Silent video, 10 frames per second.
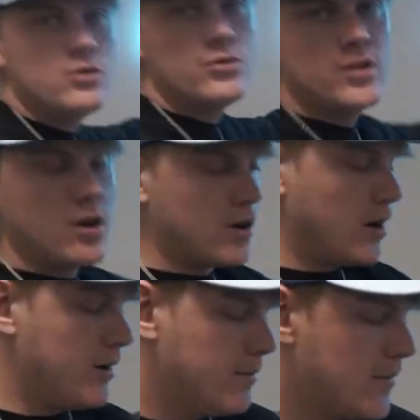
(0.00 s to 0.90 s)
Union
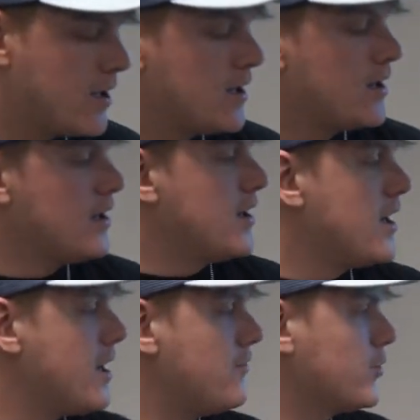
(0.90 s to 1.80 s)
Aragon.
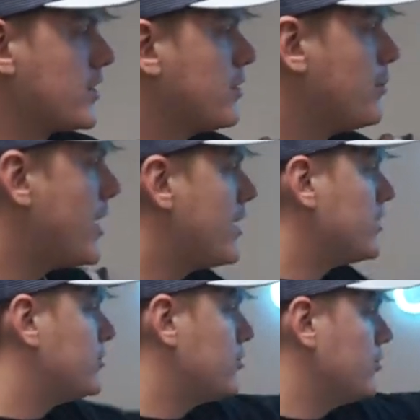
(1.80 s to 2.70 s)
If you wanna compare
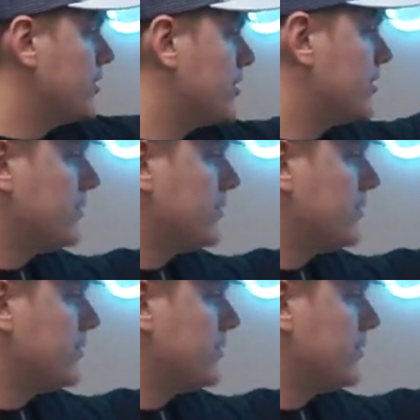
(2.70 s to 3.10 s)
it to its